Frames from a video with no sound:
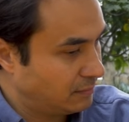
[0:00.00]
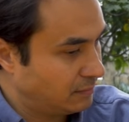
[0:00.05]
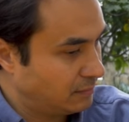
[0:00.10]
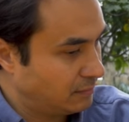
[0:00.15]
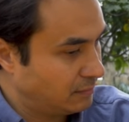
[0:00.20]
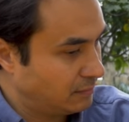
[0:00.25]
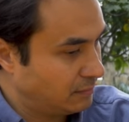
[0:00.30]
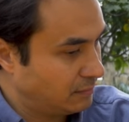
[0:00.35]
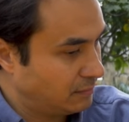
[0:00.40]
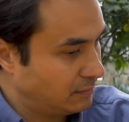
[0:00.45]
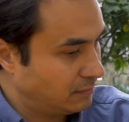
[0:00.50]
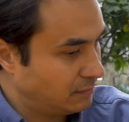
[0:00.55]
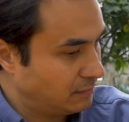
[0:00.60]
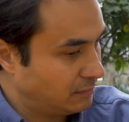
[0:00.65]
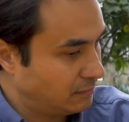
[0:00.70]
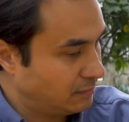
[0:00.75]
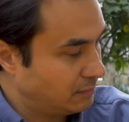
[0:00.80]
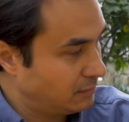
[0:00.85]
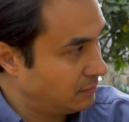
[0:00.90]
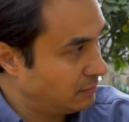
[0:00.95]

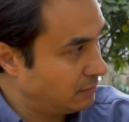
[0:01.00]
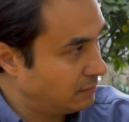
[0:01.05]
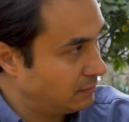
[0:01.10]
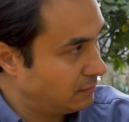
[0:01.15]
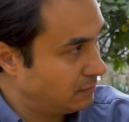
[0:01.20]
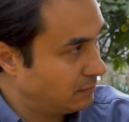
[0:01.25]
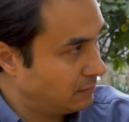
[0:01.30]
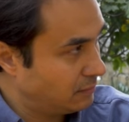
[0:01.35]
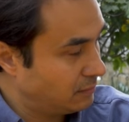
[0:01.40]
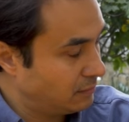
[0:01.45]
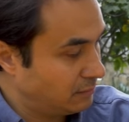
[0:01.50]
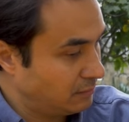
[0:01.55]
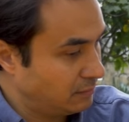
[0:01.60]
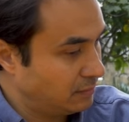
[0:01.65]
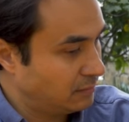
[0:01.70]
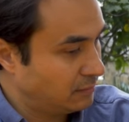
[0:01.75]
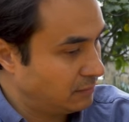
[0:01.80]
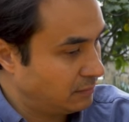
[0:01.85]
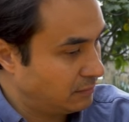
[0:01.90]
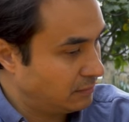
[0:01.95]

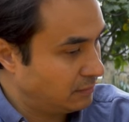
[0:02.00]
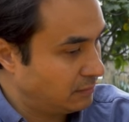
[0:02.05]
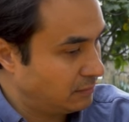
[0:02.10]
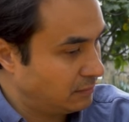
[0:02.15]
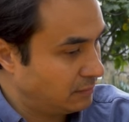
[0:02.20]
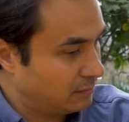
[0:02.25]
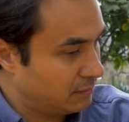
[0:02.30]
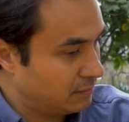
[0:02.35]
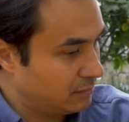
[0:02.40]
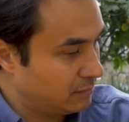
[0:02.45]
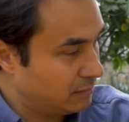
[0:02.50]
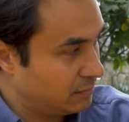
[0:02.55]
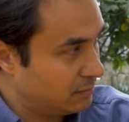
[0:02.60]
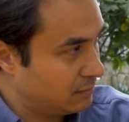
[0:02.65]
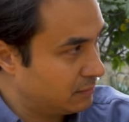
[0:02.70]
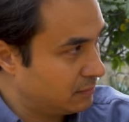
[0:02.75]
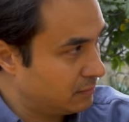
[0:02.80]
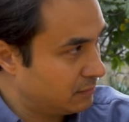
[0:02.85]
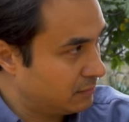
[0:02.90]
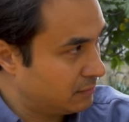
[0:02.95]

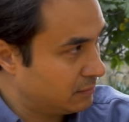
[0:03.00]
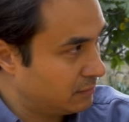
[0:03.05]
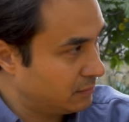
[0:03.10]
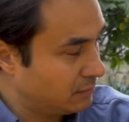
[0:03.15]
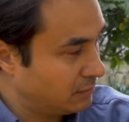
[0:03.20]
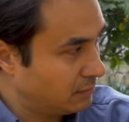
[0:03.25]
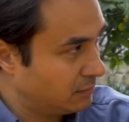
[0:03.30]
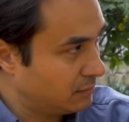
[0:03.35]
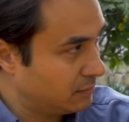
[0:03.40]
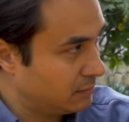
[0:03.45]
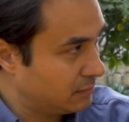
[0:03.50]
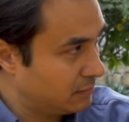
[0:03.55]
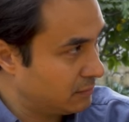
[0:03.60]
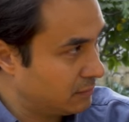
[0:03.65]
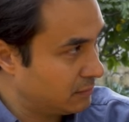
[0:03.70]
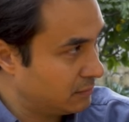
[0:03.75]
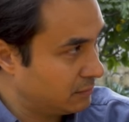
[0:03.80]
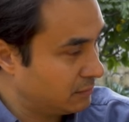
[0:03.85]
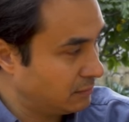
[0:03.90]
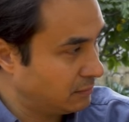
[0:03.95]

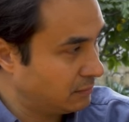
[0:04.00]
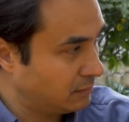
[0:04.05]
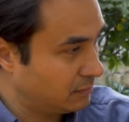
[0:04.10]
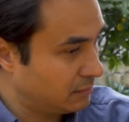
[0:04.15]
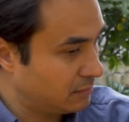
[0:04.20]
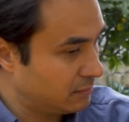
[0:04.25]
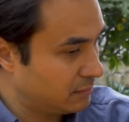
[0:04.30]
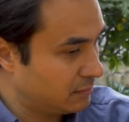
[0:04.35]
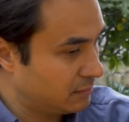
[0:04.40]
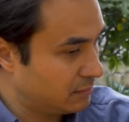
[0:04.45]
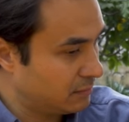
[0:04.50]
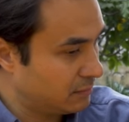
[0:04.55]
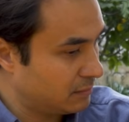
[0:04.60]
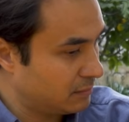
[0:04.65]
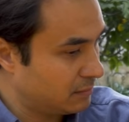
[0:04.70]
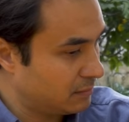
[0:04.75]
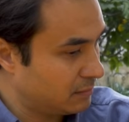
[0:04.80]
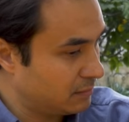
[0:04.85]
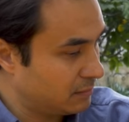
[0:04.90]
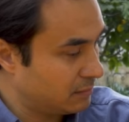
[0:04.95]

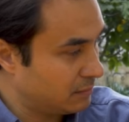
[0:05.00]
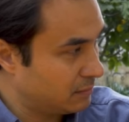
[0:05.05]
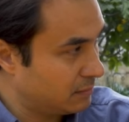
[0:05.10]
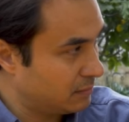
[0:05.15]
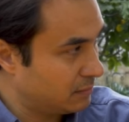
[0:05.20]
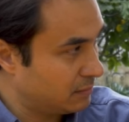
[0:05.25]
This person isn't speaking.